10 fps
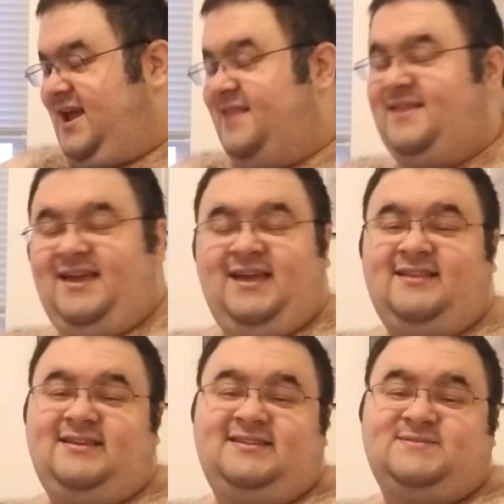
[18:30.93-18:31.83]
And the
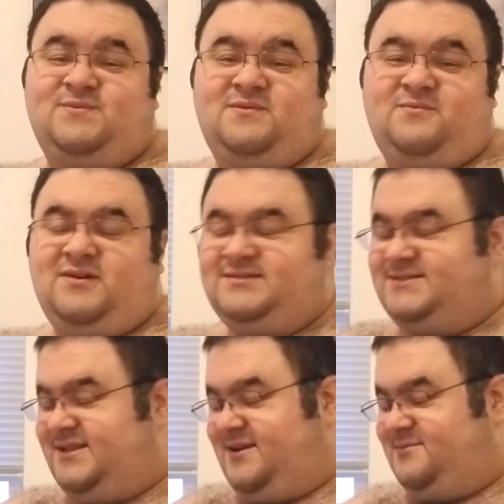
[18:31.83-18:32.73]
Andes were the ones
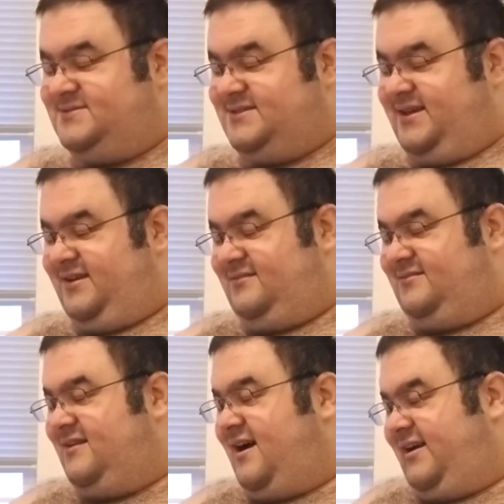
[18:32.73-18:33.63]
that I was like
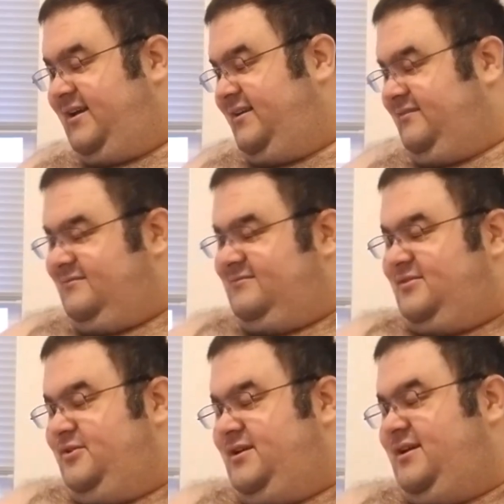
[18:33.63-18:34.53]
dying
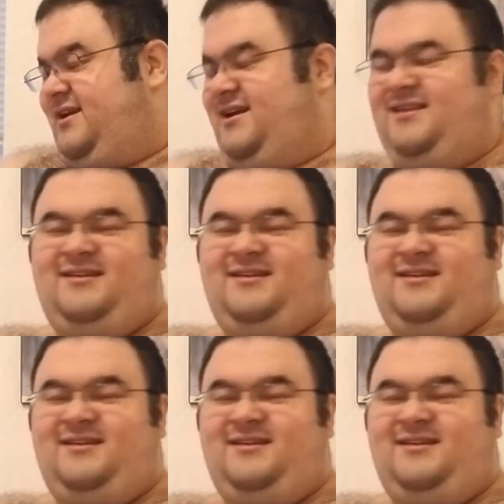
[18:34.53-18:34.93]
looking at.